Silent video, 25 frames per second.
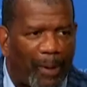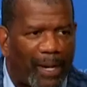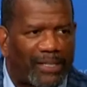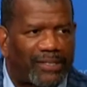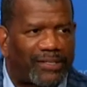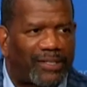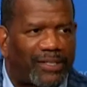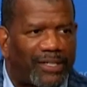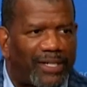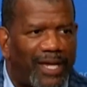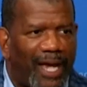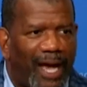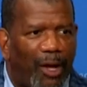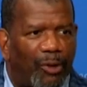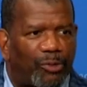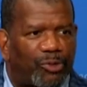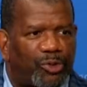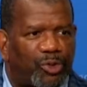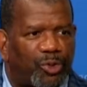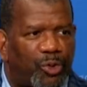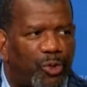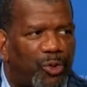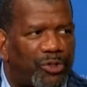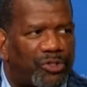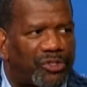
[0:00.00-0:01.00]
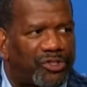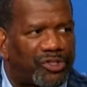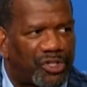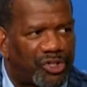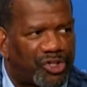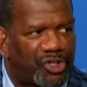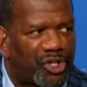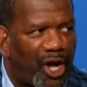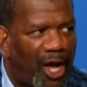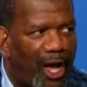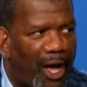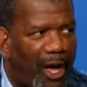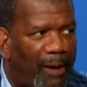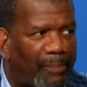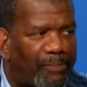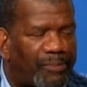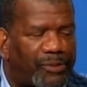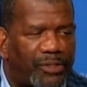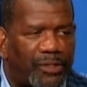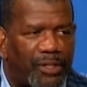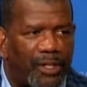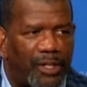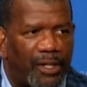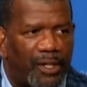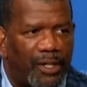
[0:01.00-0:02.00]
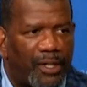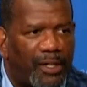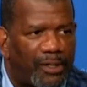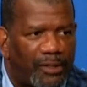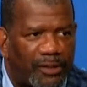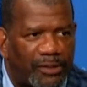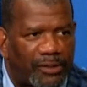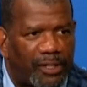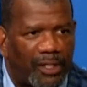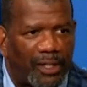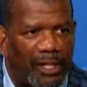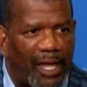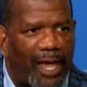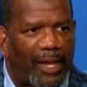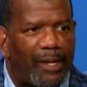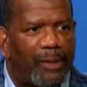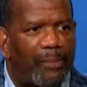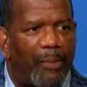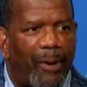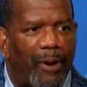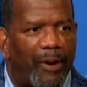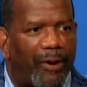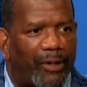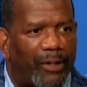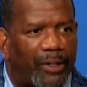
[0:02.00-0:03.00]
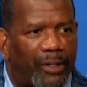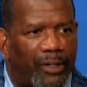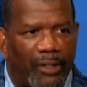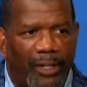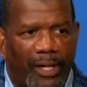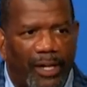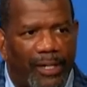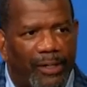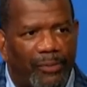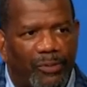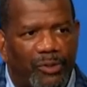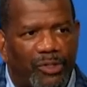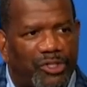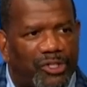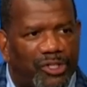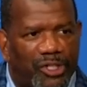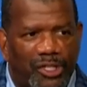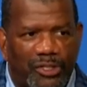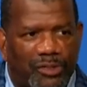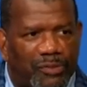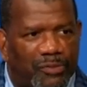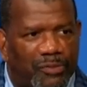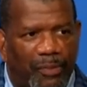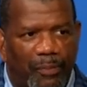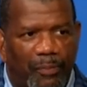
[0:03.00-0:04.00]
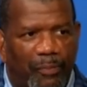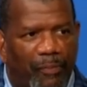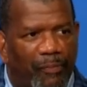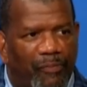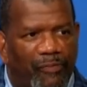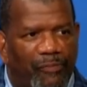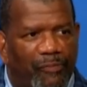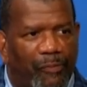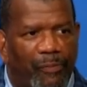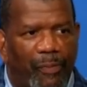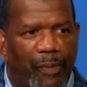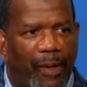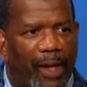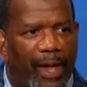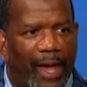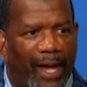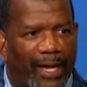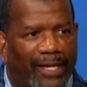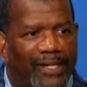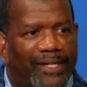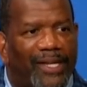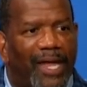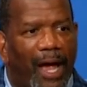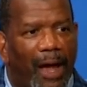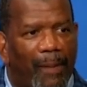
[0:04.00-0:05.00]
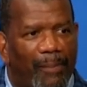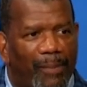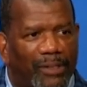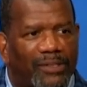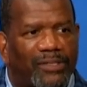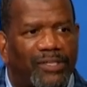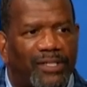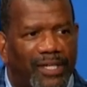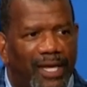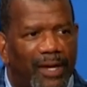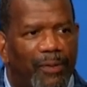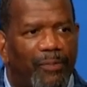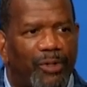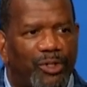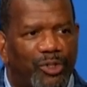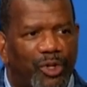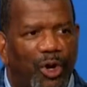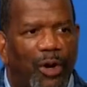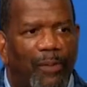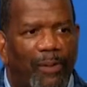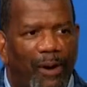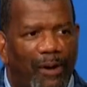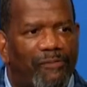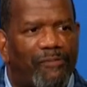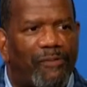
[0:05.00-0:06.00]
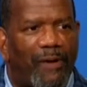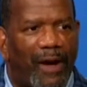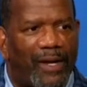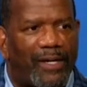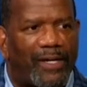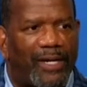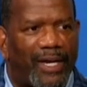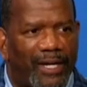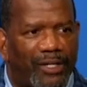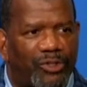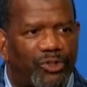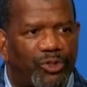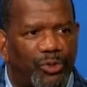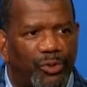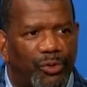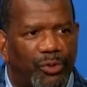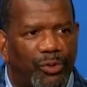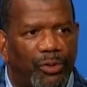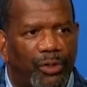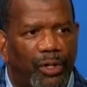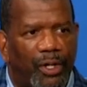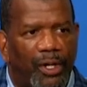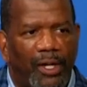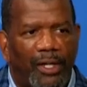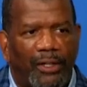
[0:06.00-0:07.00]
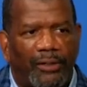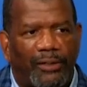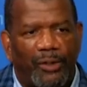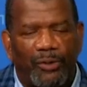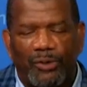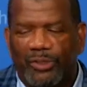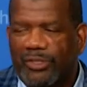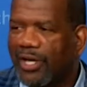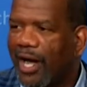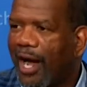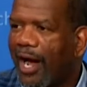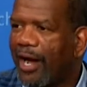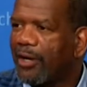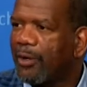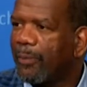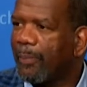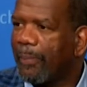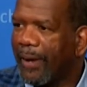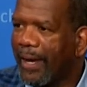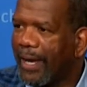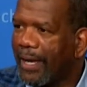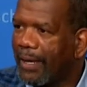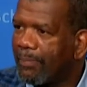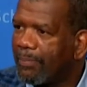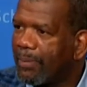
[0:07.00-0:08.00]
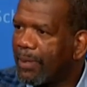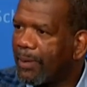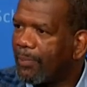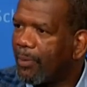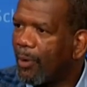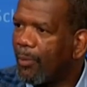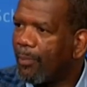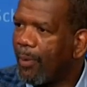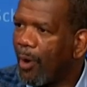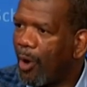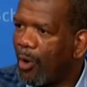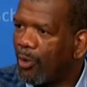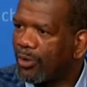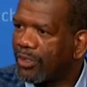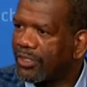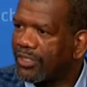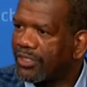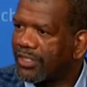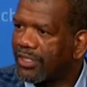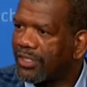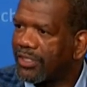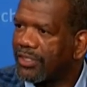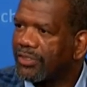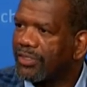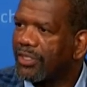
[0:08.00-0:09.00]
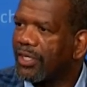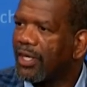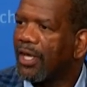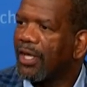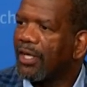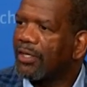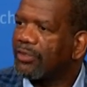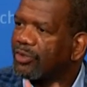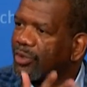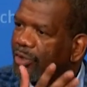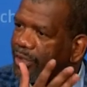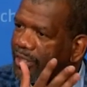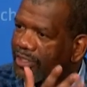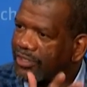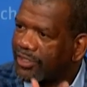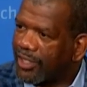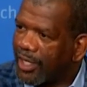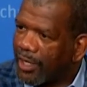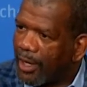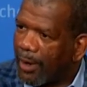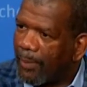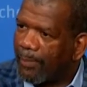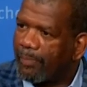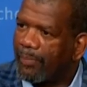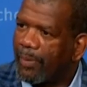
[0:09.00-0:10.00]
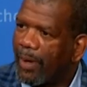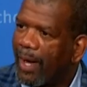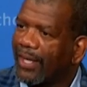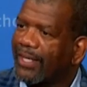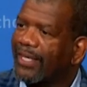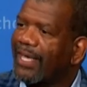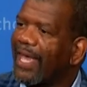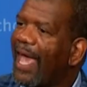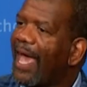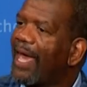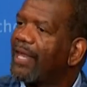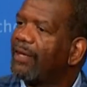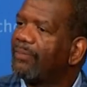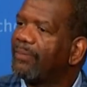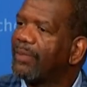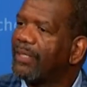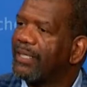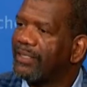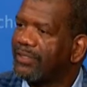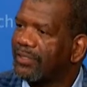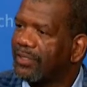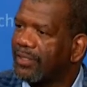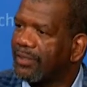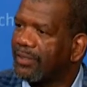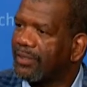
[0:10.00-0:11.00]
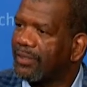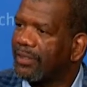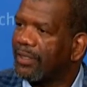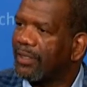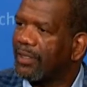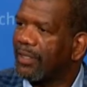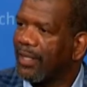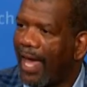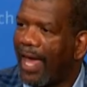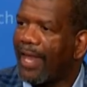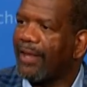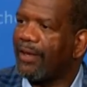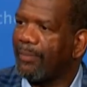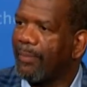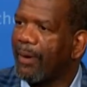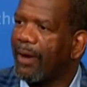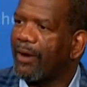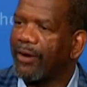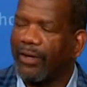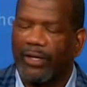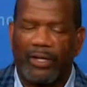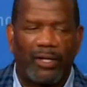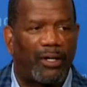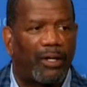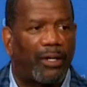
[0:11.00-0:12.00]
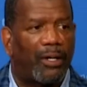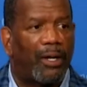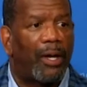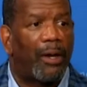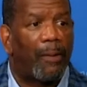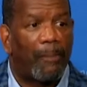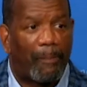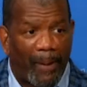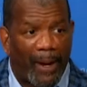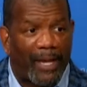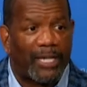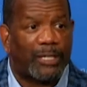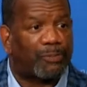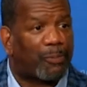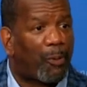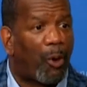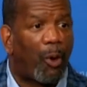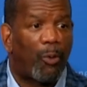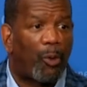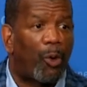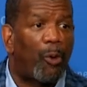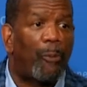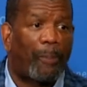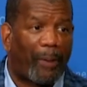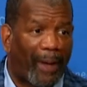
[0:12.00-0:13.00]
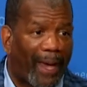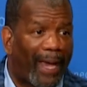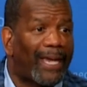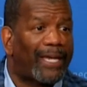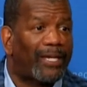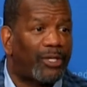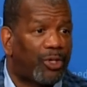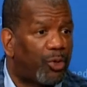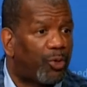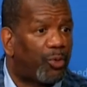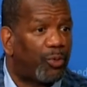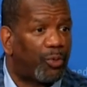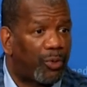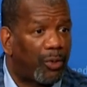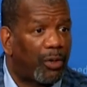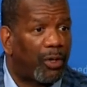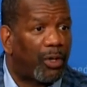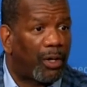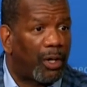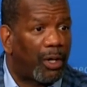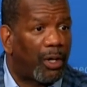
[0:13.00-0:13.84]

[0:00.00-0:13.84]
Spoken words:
basically outsourced the jobs to Latin America. And it was just economics. Again, we talk about financial. They were tired of paying people bonuses, so they set up academies in Latin America. Baseball will pay you